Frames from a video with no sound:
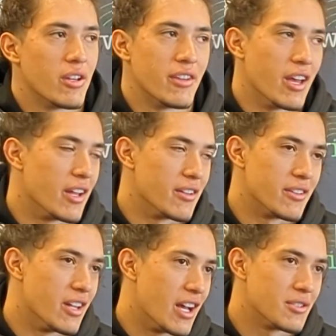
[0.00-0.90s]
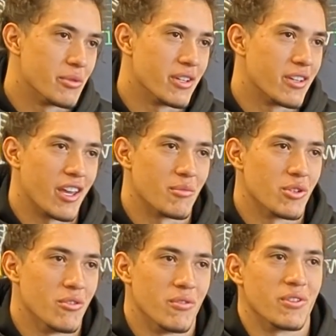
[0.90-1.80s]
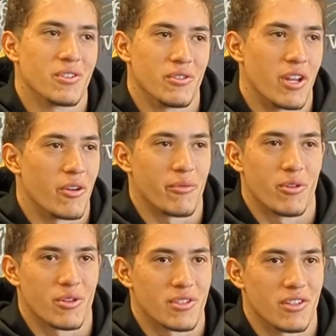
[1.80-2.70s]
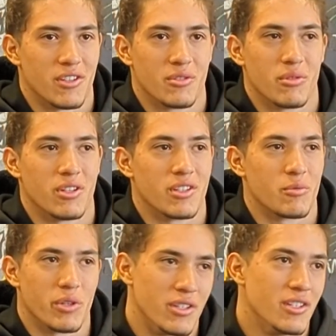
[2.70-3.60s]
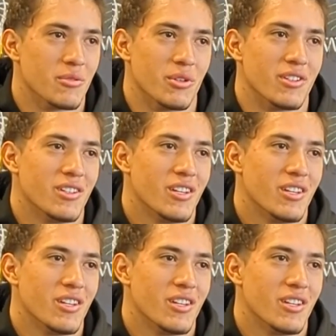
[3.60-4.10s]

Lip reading: that the last week game's over, so now we focus on this one. Let's win this one.